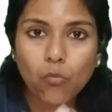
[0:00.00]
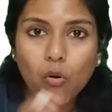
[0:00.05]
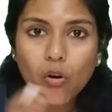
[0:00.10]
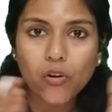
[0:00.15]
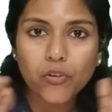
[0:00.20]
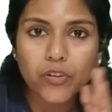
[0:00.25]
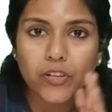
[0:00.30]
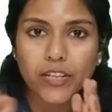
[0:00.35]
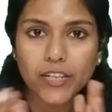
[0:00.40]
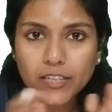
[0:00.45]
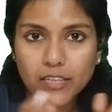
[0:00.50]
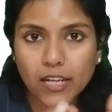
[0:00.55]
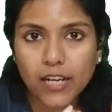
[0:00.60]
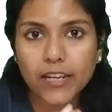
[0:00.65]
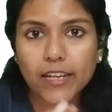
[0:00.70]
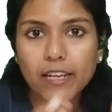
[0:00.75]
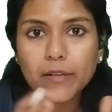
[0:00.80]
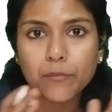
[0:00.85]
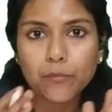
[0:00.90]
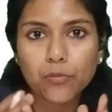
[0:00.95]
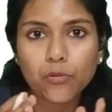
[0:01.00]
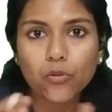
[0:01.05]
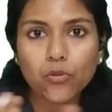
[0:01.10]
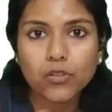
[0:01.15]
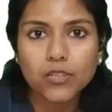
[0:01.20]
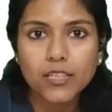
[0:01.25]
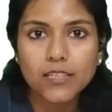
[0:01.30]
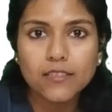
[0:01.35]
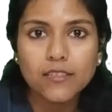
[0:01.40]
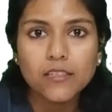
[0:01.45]
moderate, again
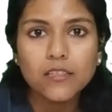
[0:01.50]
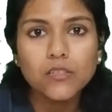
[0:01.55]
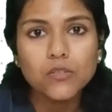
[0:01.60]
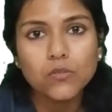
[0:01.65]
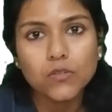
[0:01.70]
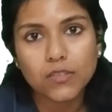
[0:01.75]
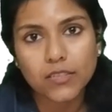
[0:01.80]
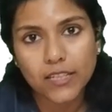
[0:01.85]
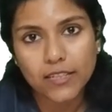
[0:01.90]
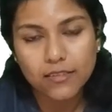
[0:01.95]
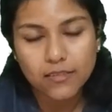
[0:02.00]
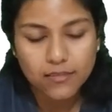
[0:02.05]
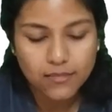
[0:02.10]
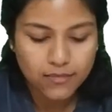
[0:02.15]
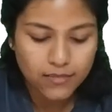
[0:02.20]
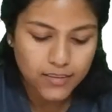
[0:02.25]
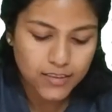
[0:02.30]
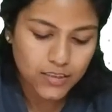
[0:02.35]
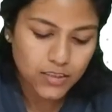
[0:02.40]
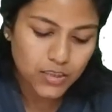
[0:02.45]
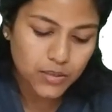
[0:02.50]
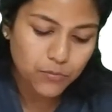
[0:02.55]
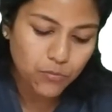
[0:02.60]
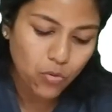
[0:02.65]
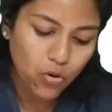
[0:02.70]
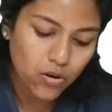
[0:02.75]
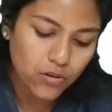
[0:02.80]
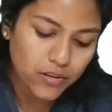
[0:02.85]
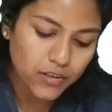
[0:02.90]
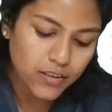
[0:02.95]
progressing to the next stage, in
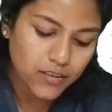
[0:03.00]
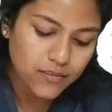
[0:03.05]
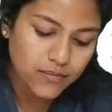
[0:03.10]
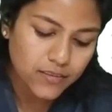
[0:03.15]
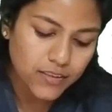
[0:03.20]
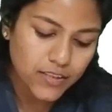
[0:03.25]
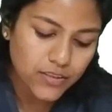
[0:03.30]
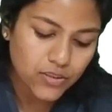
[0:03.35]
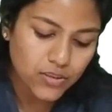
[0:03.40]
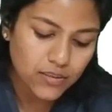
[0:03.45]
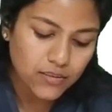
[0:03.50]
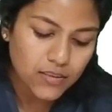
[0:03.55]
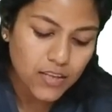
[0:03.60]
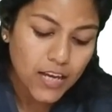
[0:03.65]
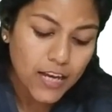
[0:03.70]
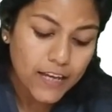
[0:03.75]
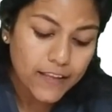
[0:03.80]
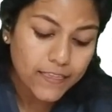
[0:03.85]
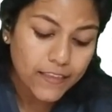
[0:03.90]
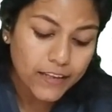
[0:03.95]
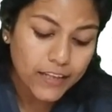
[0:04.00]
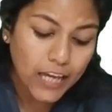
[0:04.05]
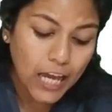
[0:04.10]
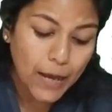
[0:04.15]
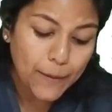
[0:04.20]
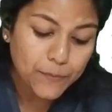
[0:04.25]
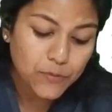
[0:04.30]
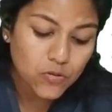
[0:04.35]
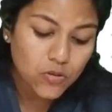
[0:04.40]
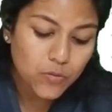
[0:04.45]
moderate stages, the
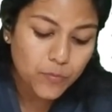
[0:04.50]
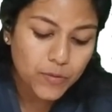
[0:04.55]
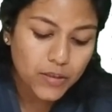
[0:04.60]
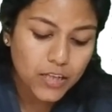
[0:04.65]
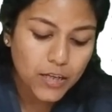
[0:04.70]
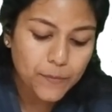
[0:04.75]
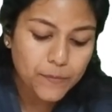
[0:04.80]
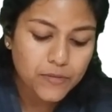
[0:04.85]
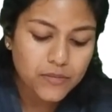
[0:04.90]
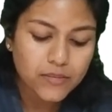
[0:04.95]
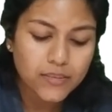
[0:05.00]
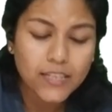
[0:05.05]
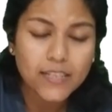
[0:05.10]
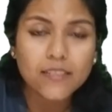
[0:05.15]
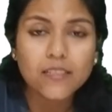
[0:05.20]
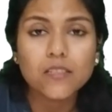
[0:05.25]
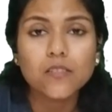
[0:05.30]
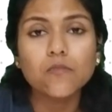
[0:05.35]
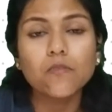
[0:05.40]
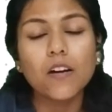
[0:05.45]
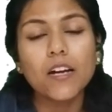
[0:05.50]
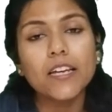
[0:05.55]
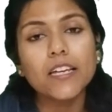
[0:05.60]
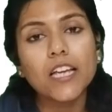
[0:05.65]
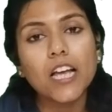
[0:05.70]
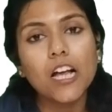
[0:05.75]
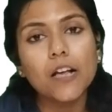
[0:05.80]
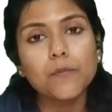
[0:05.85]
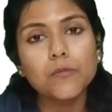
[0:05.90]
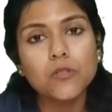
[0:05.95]
capsule becomes tense. Why
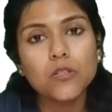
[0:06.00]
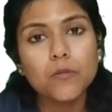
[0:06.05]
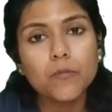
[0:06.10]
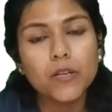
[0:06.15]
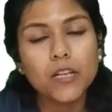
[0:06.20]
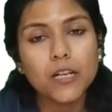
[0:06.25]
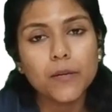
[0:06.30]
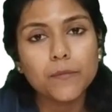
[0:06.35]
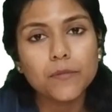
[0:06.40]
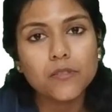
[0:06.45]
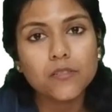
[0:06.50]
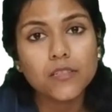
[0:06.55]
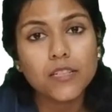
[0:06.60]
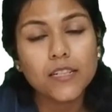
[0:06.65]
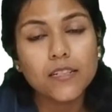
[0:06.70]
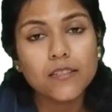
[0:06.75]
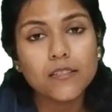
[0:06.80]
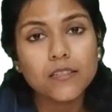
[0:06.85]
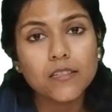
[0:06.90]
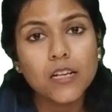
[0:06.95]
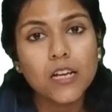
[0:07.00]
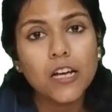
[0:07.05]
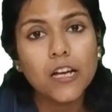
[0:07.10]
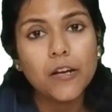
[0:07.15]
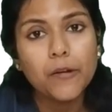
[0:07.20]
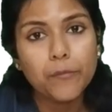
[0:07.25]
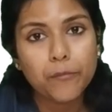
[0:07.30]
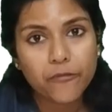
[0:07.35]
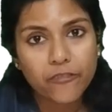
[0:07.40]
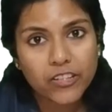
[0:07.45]
capsule becomes tense?
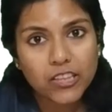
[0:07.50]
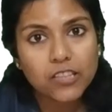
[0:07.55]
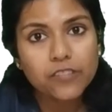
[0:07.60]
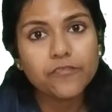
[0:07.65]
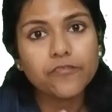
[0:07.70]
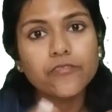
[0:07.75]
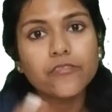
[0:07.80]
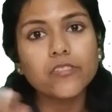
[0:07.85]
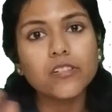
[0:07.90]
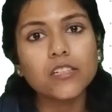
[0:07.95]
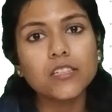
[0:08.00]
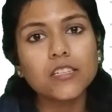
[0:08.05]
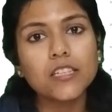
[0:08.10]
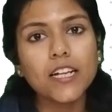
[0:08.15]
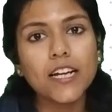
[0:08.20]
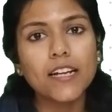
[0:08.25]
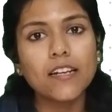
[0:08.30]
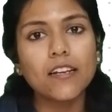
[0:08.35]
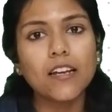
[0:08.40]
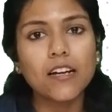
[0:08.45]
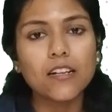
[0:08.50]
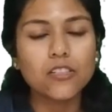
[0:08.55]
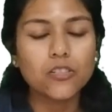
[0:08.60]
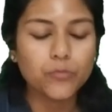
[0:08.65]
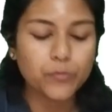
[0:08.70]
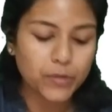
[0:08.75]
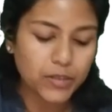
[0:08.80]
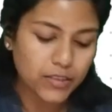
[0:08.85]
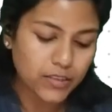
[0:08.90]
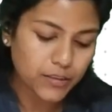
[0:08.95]
With further
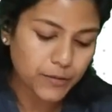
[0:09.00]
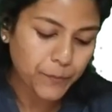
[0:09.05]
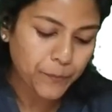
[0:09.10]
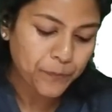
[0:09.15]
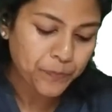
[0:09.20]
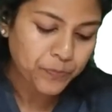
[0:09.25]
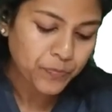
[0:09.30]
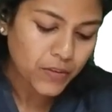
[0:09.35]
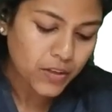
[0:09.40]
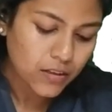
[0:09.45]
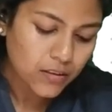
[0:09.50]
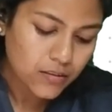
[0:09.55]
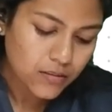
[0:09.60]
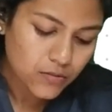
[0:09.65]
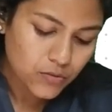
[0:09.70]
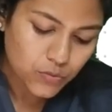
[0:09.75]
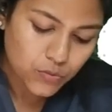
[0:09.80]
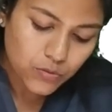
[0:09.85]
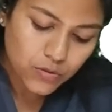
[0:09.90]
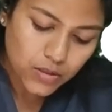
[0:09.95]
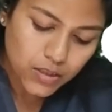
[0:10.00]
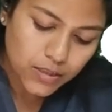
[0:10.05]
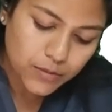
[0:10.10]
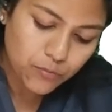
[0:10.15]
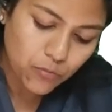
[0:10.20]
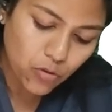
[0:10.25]
enlargement. So in